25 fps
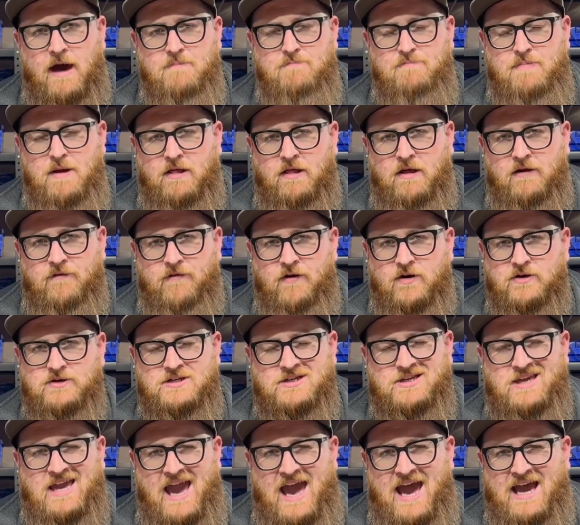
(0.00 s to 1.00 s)
Billet versus
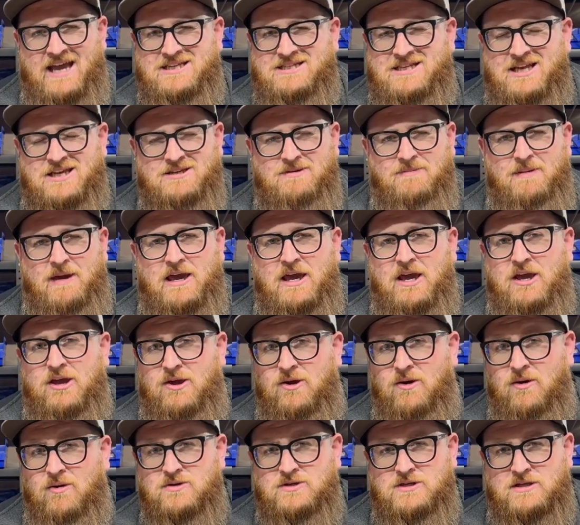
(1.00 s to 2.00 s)
cast doesn't make a
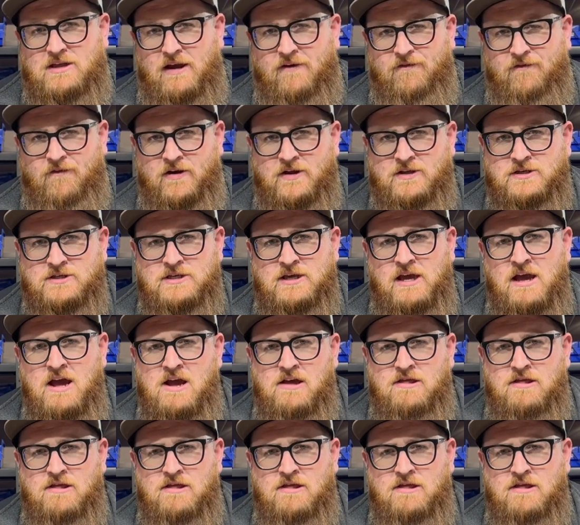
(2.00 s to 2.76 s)
huge difference.